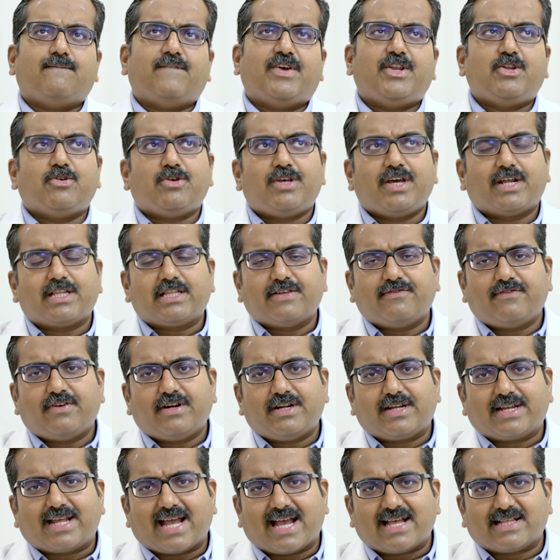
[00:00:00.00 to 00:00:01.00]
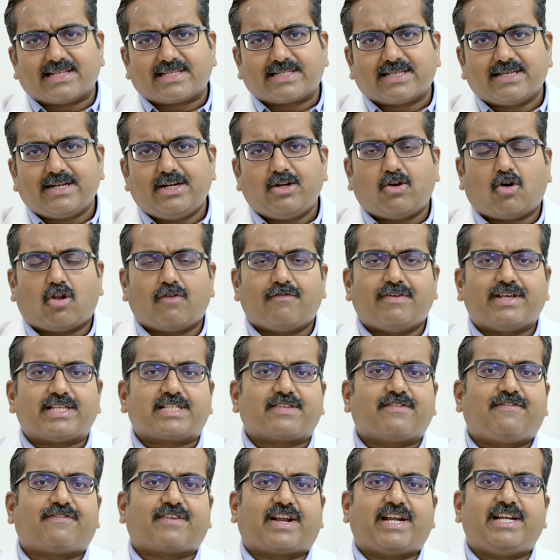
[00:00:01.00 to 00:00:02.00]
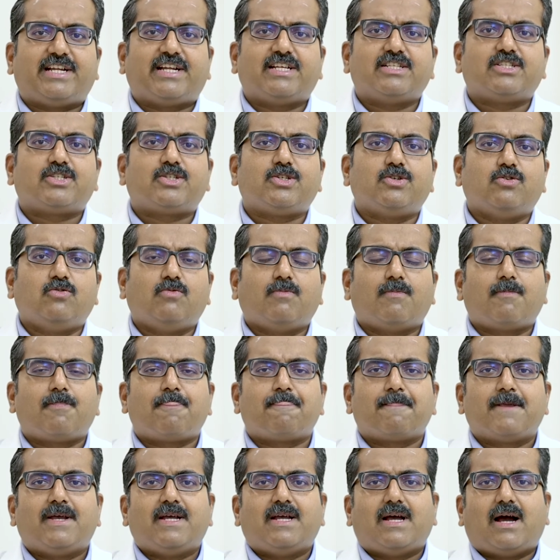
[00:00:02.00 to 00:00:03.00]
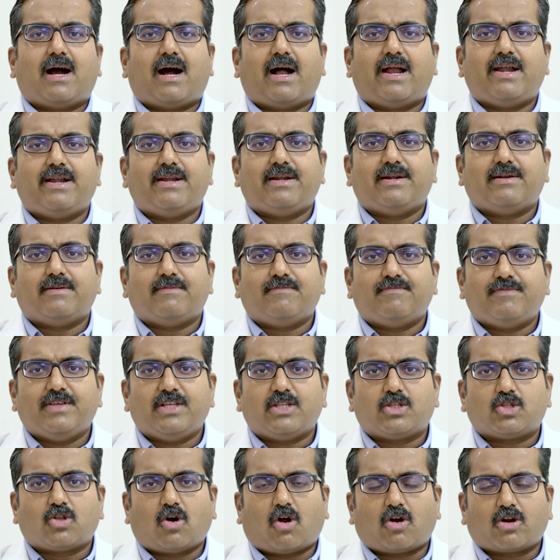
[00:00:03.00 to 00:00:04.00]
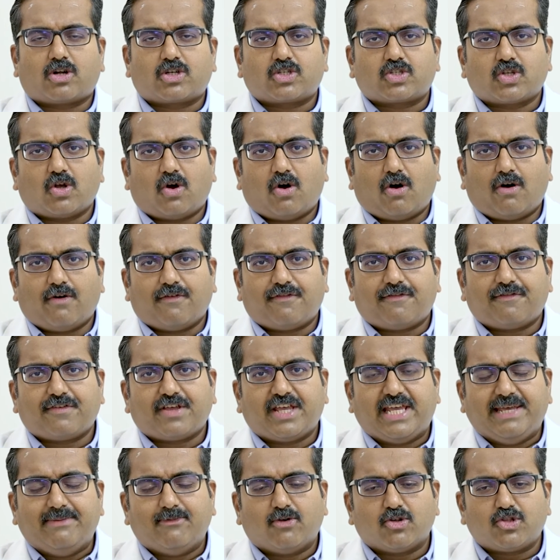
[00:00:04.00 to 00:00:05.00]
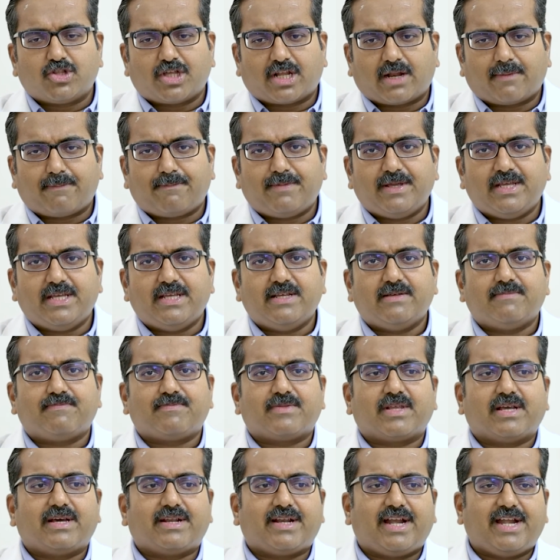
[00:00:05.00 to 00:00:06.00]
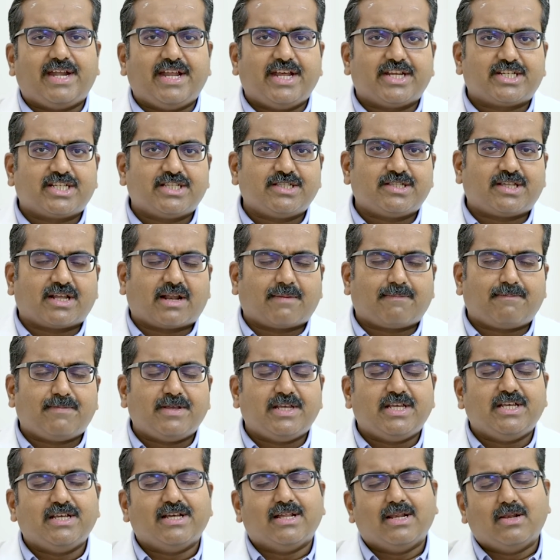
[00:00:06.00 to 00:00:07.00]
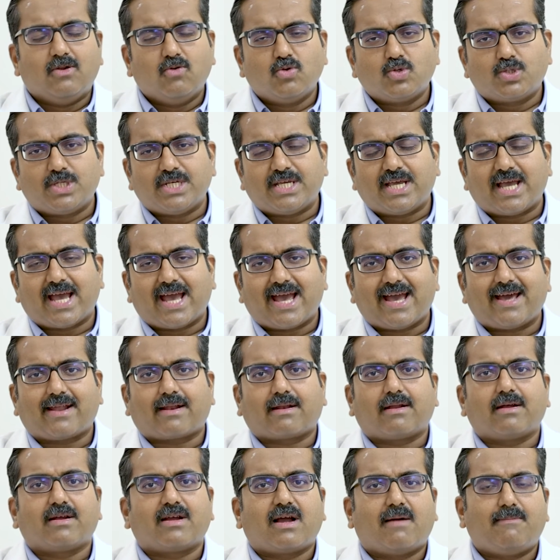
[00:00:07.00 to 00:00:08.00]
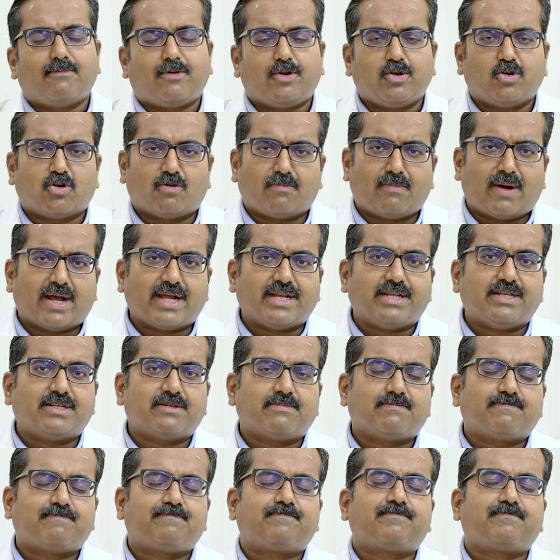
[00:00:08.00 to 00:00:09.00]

When you hear the word cancer, it always frightens you, and the thoughts of chemotherapy, radiation therapy, losing hair come to your mind.